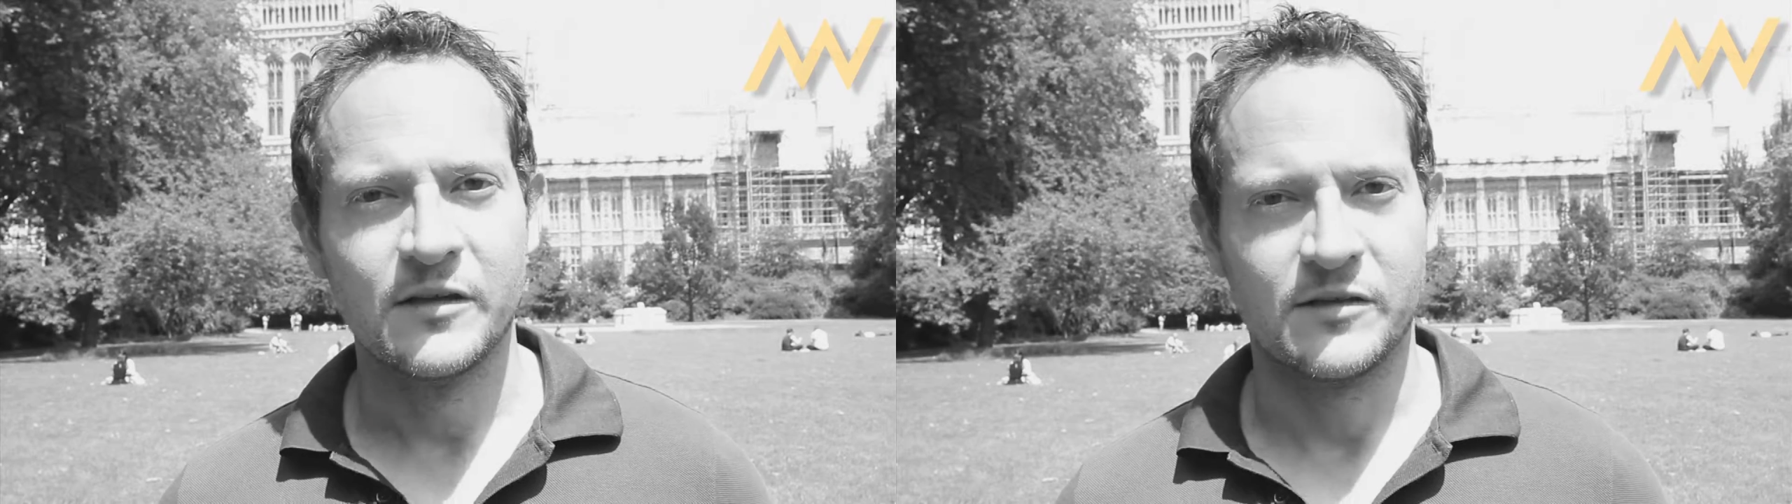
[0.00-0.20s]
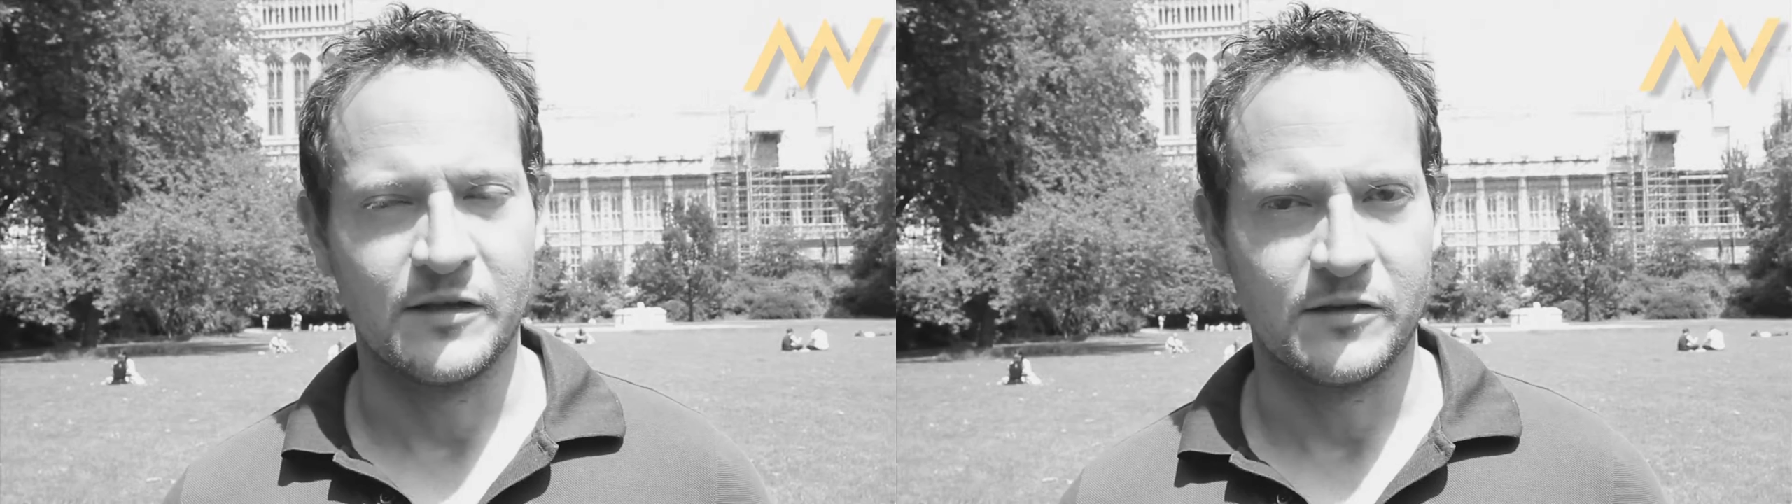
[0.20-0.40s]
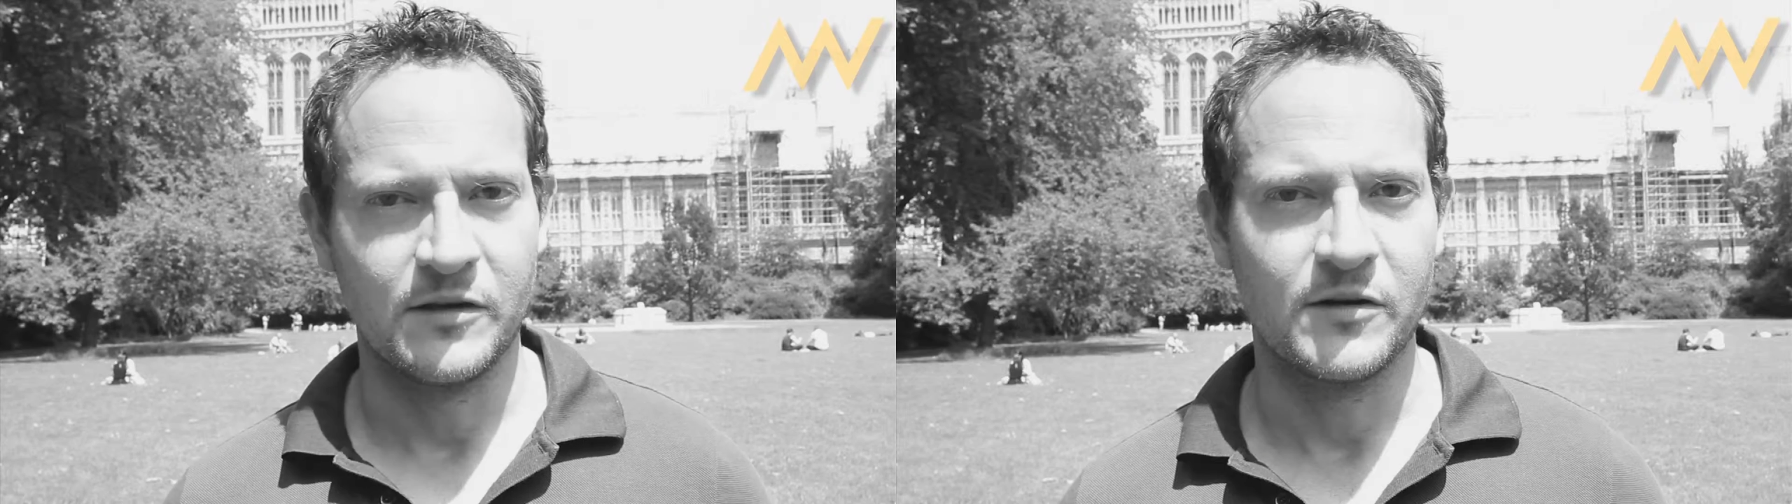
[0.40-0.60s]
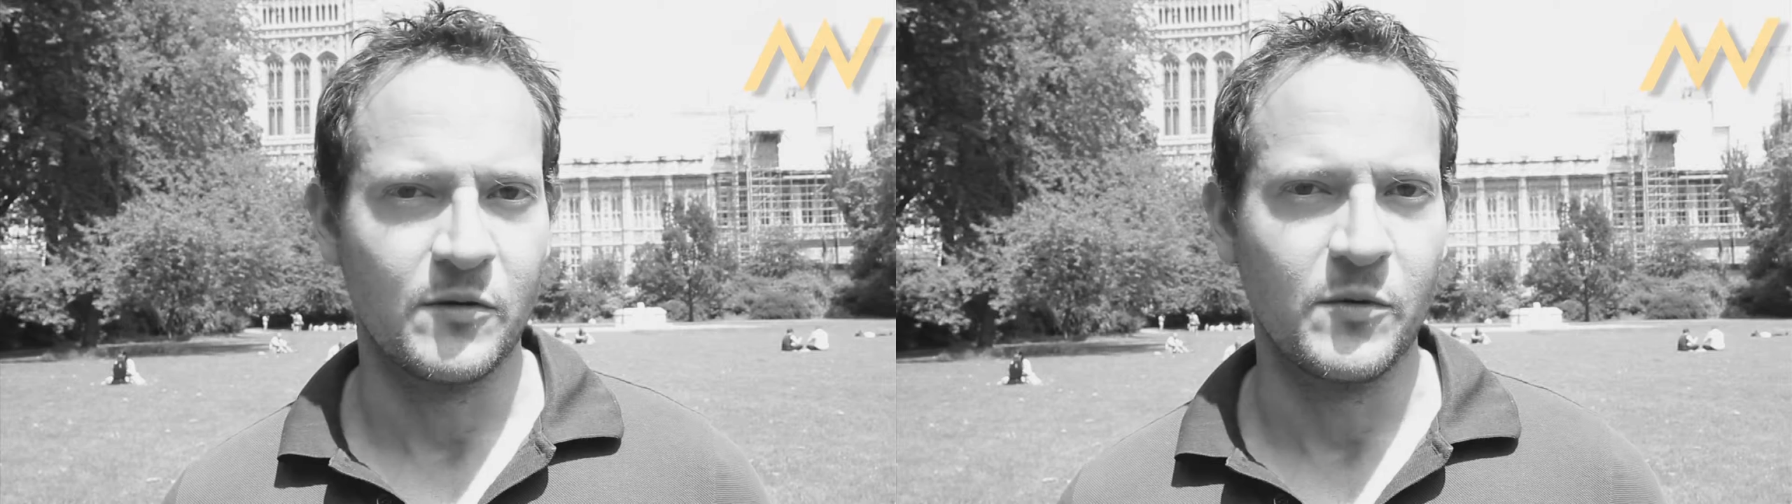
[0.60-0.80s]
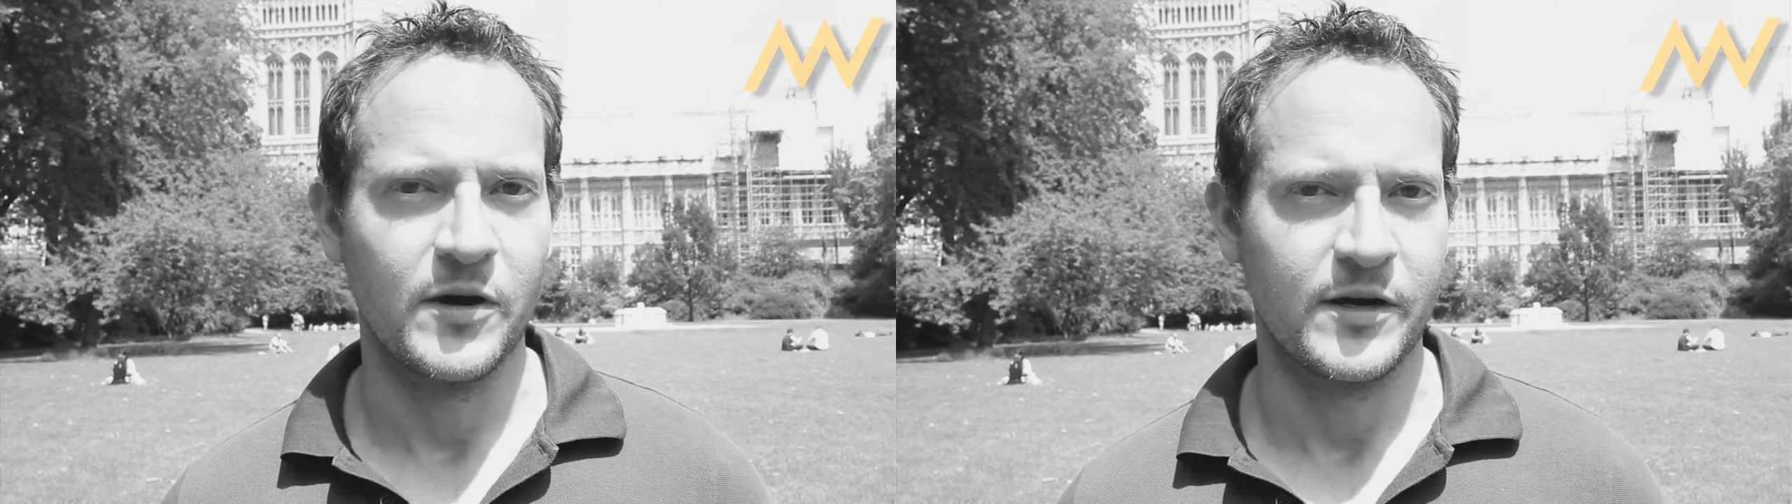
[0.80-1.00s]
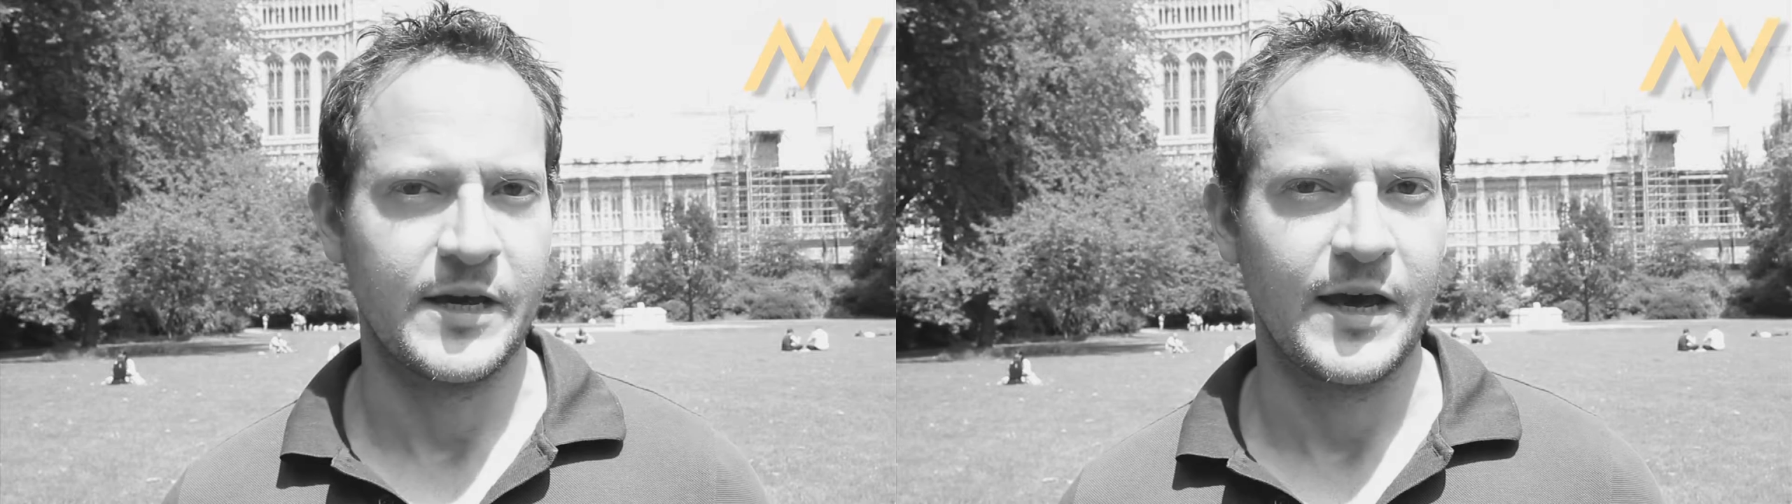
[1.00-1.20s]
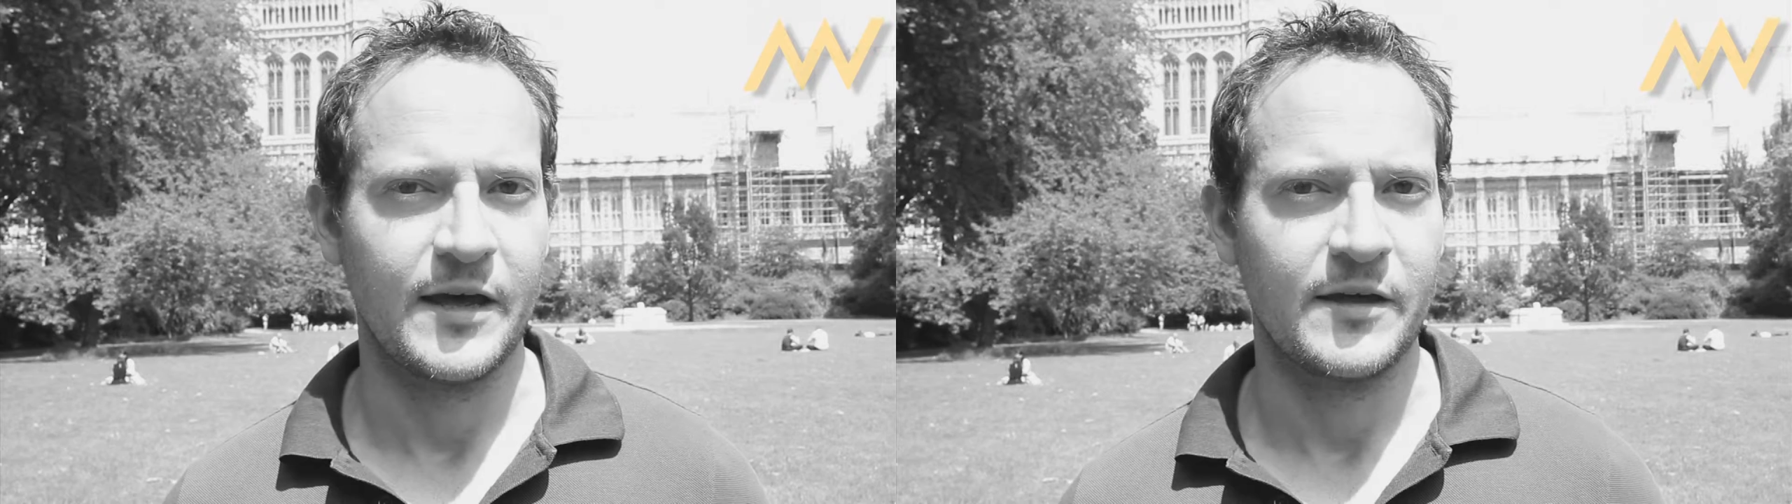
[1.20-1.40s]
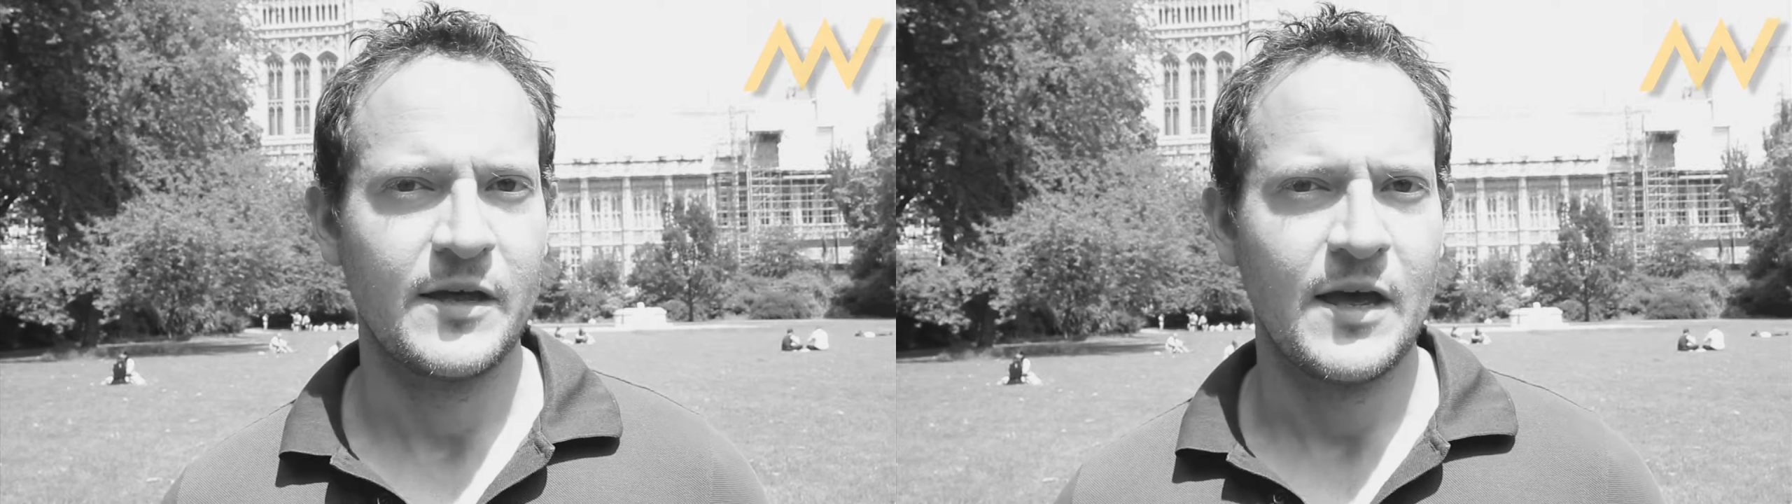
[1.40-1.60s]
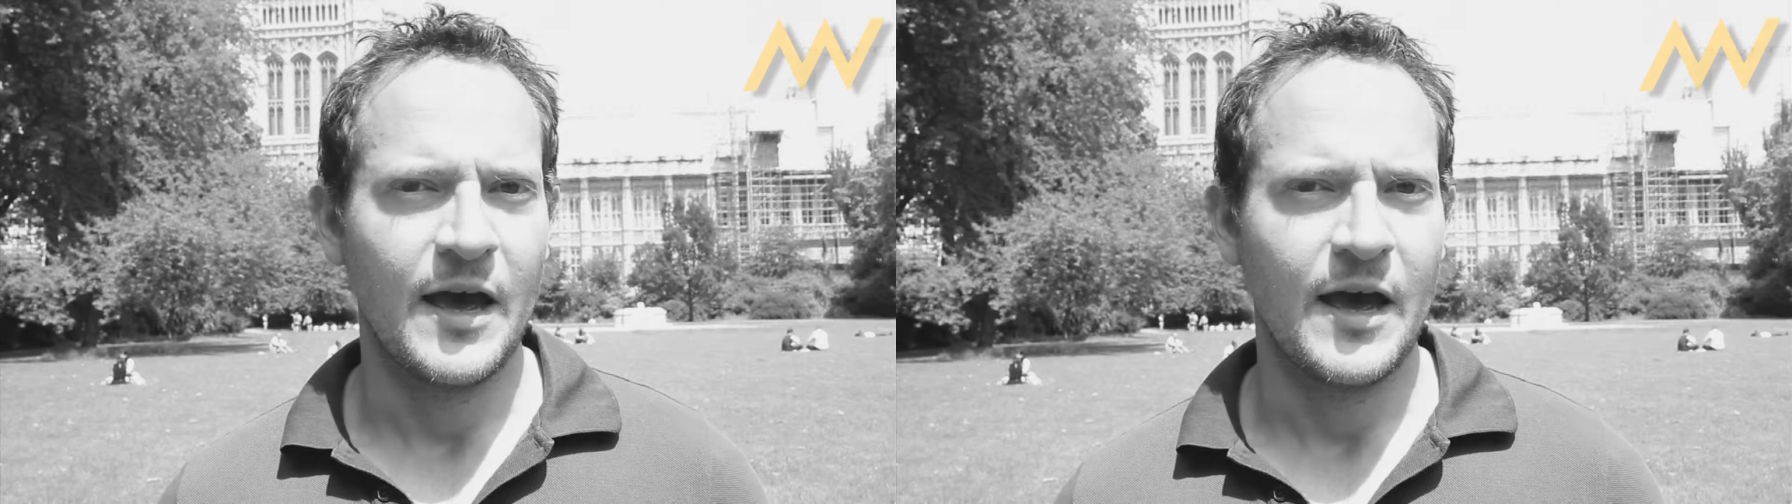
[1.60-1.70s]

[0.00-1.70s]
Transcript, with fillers: to do your workout